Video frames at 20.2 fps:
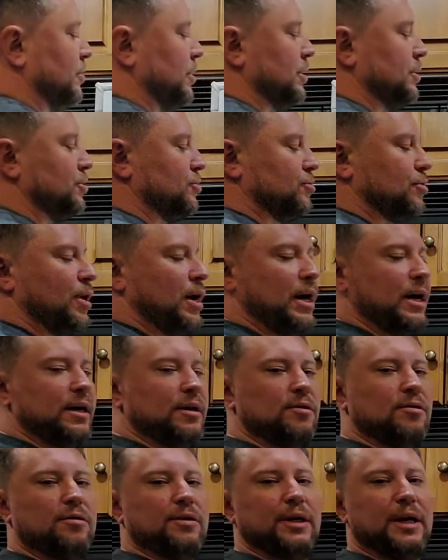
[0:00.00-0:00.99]
this
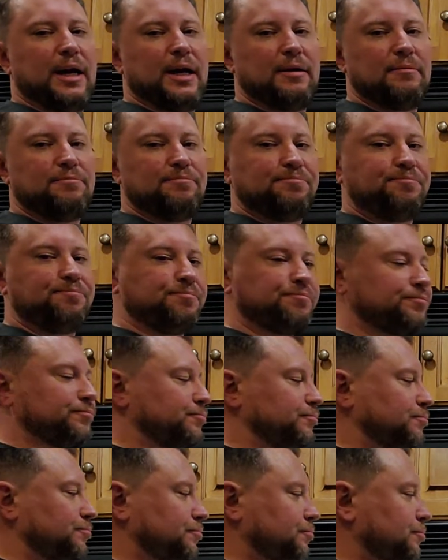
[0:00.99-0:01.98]
triangle yet.
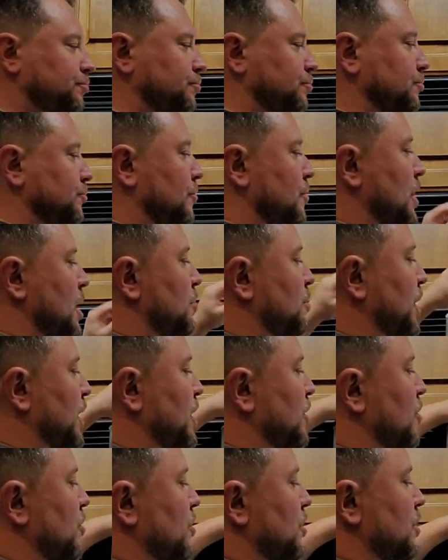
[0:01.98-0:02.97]
But in
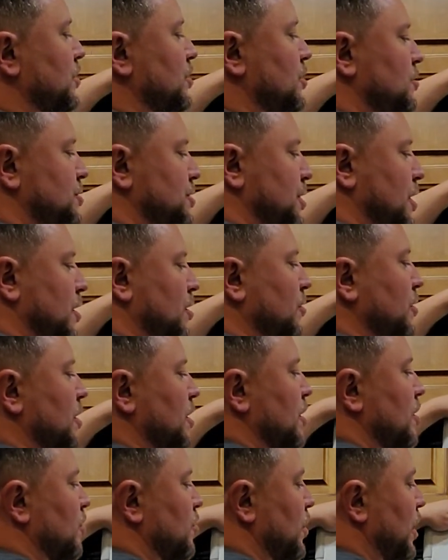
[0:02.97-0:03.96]
order to do so,
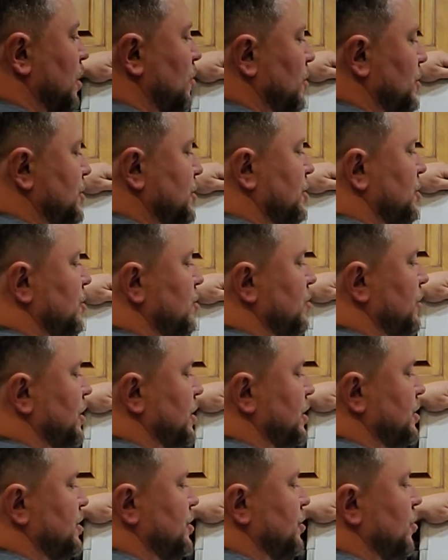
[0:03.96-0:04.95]
what I want you to do
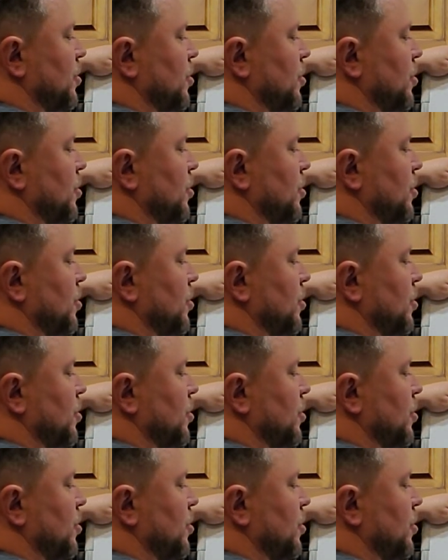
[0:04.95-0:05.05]
is,